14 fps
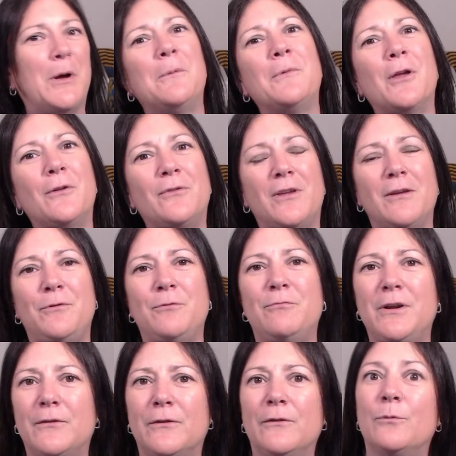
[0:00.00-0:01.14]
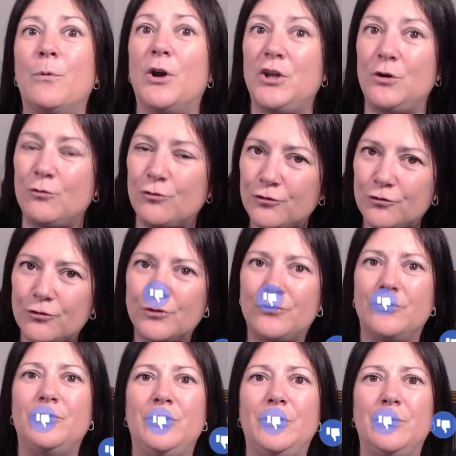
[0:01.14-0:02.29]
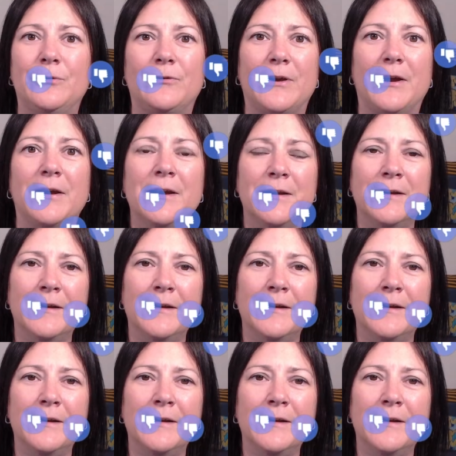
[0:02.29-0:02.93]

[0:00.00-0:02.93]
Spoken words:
I'm going to give you reasons why you shouldn't use it.